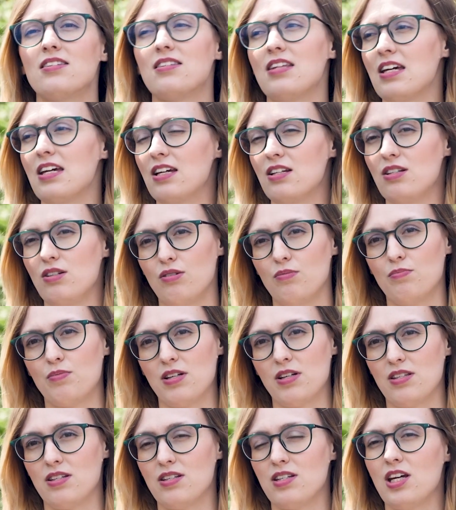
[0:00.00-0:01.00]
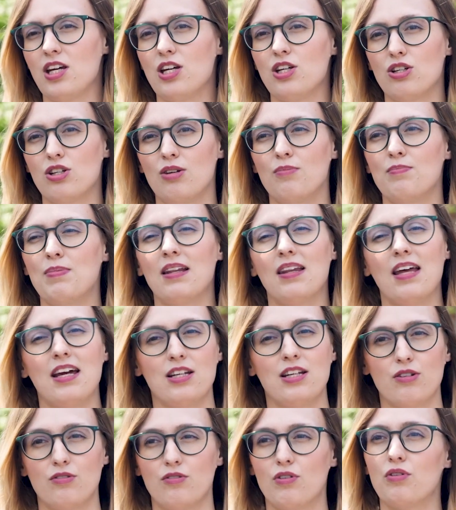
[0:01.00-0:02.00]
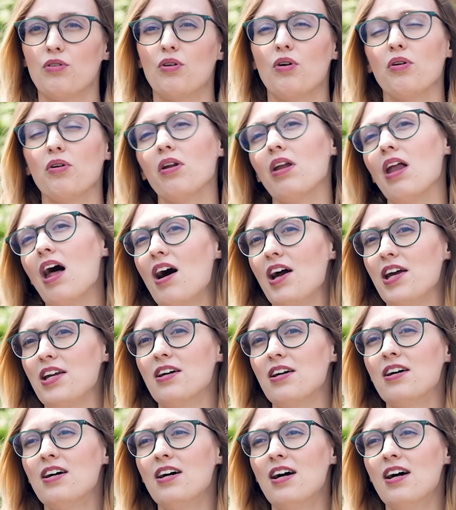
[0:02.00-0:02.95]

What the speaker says: they can do the presentation a bit later on online